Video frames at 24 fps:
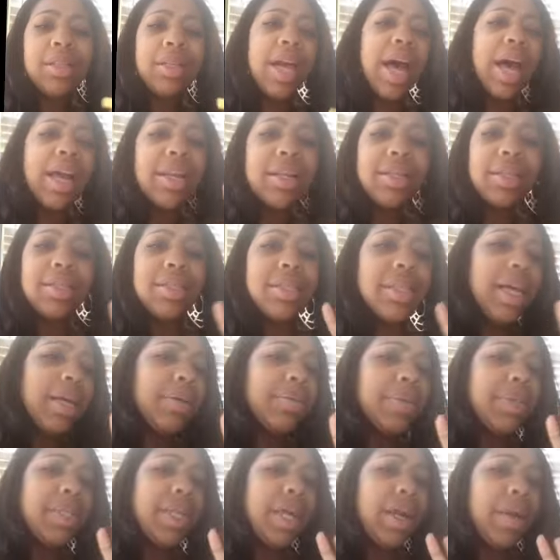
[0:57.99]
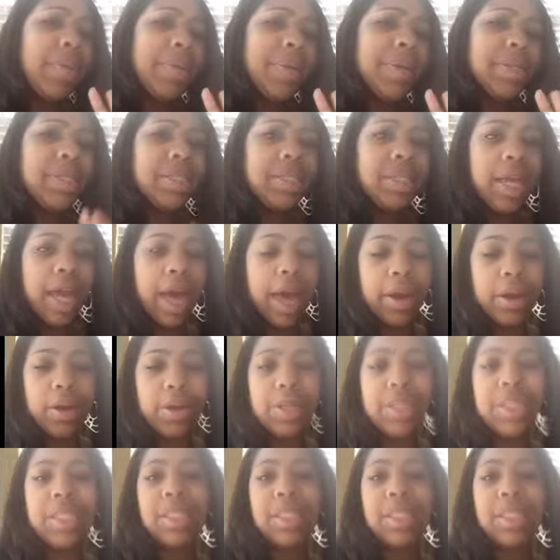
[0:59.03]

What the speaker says: kind of the same setup as Seattle.